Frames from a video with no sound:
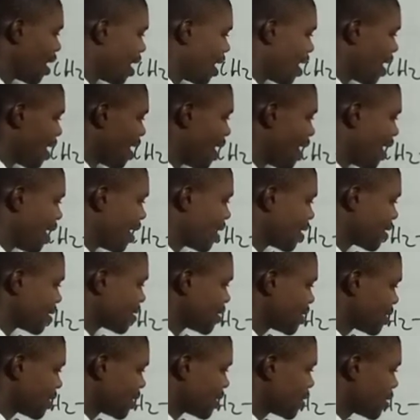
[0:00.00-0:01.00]

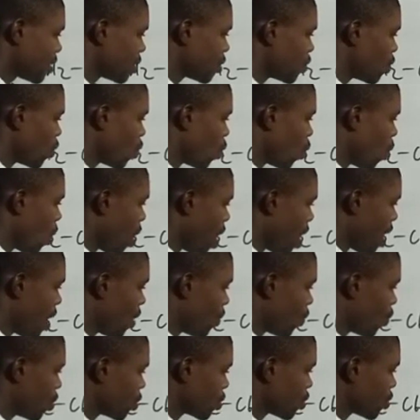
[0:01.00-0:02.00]
eggs
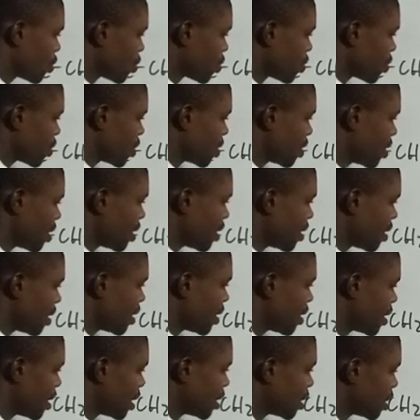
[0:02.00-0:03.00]
1 what?
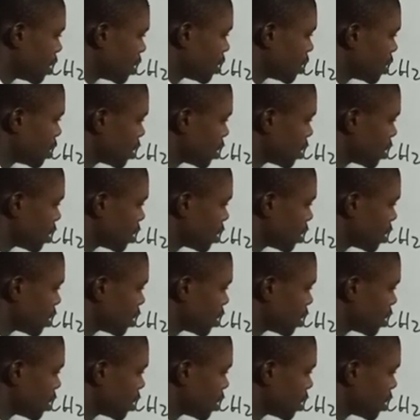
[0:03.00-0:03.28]
In.